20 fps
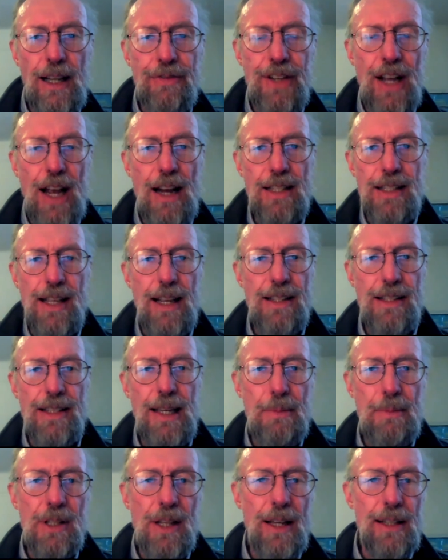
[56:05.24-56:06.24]
Afghanistan
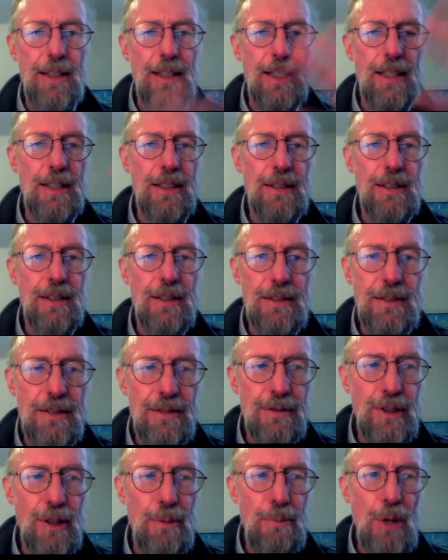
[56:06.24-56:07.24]
seems like this
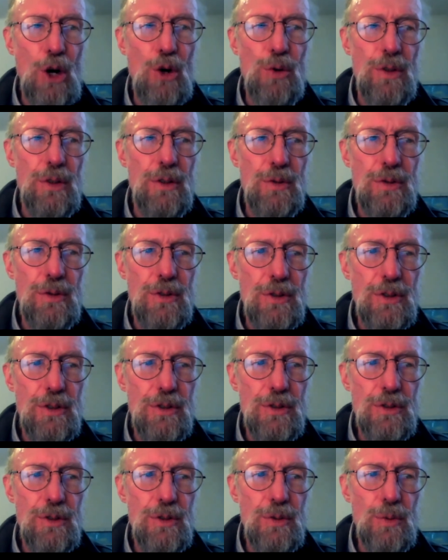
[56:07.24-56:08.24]
remote
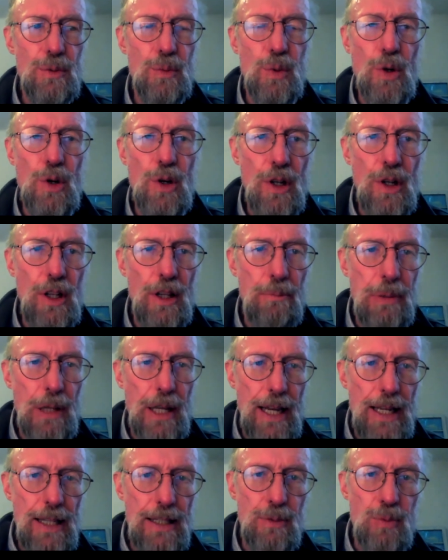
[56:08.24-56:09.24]
rural
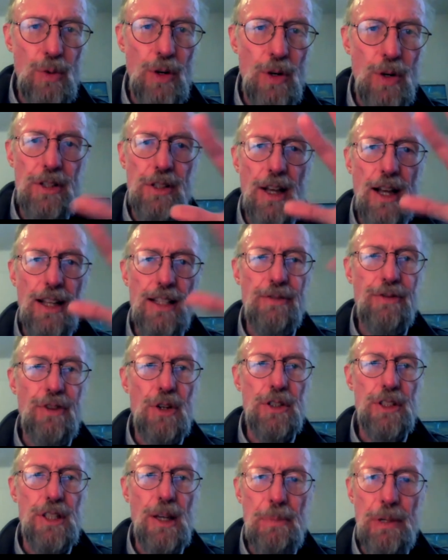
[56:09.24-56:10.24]
place where there's lots
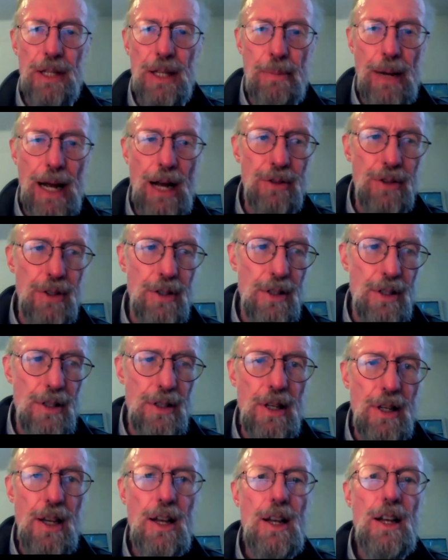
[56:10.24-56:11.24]
of folks up in the
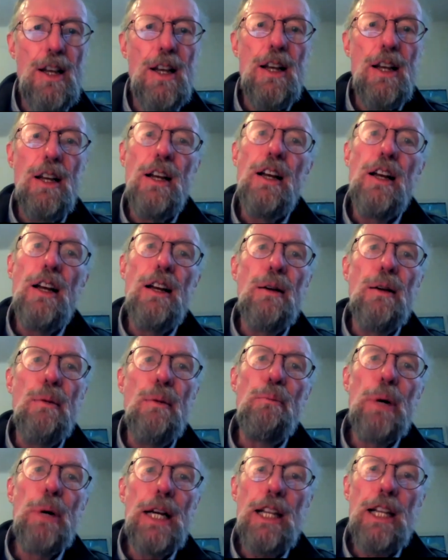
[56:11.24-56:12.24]
mountains,
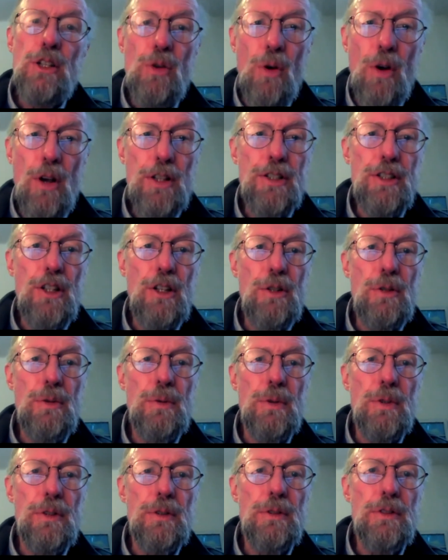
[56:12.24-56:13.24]
but it's
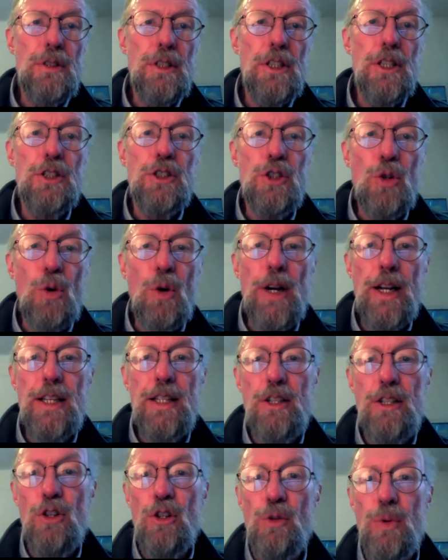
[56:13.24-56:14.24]
also the
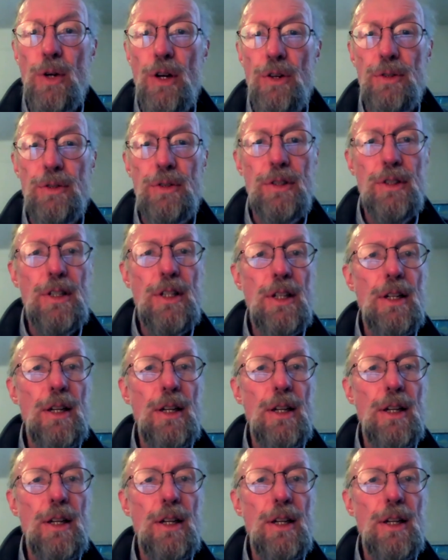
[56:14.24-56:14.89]
historic Silk Road